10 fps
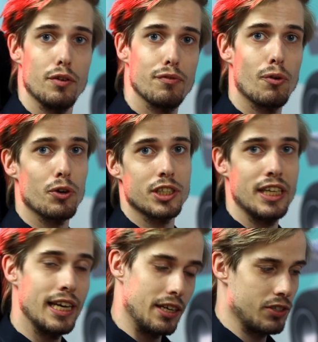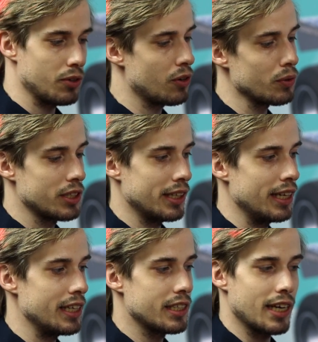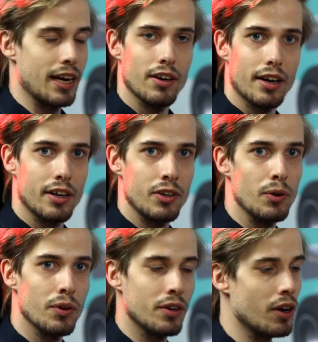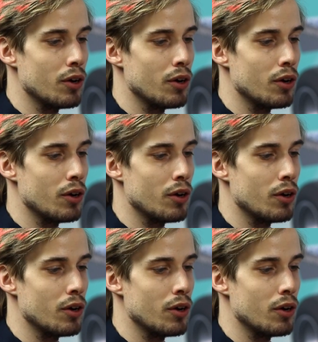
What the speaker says: the force needed to constantly steer like you do on an